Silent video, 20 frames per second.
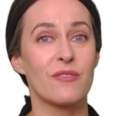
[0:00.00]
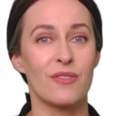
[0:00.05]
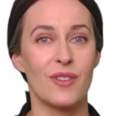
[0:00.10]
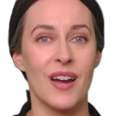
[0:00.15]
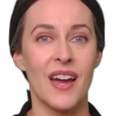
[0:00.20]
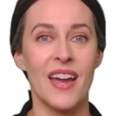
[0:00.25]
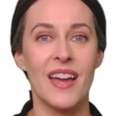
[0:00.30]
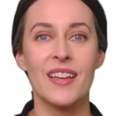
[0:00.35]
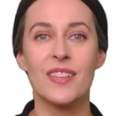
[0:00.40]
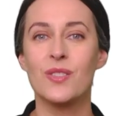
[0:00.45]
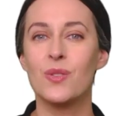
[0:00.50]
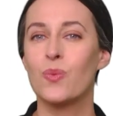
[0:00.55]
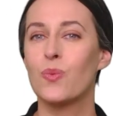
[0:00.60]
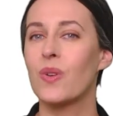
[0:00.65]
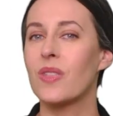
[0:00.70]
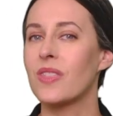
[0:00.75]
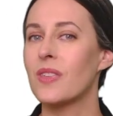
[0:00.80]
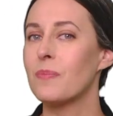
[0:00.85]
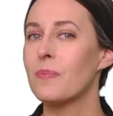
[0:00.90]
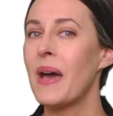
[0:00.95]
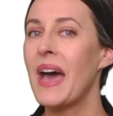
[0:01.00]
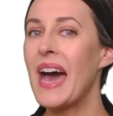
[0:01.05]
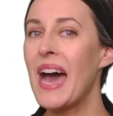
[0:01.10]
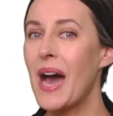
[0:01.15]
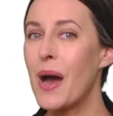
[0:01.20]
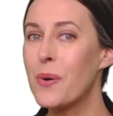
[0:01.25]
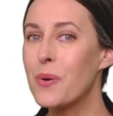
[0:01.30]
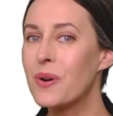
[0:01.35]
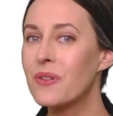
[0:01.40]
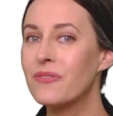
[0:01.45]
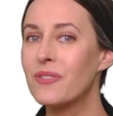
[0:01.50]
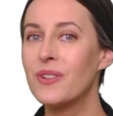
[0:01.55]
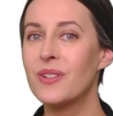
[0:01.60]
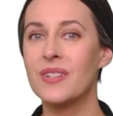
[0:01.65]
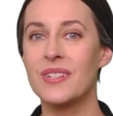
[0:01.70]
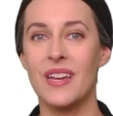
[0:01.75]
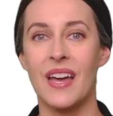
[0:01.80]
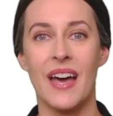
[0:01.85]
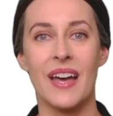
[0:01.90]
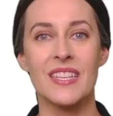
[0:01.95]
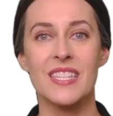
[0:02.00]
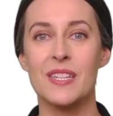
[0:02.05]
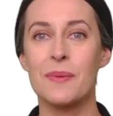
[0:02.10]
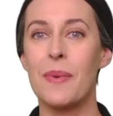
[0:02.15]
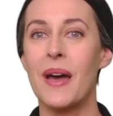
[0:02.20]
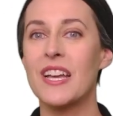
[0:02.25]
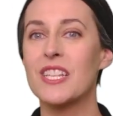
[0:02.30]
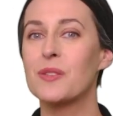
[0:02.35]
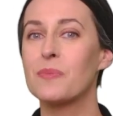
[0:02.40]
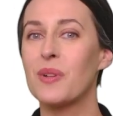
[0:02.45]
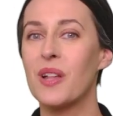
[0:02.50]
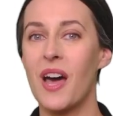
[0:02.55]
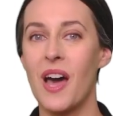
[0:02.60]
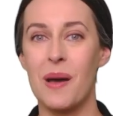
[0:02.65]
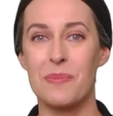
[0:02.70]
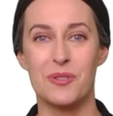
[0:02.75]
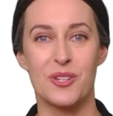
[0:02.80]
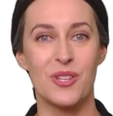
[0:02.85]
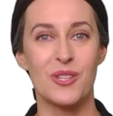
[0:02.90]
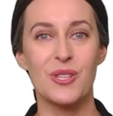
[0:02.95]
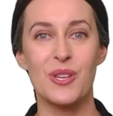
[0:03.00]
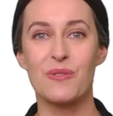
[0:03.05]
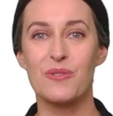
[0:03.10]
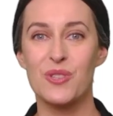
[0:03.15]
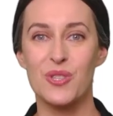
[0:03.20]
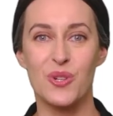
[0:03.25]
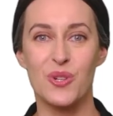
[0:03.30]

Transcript: of Rise with the powerful, customizable options of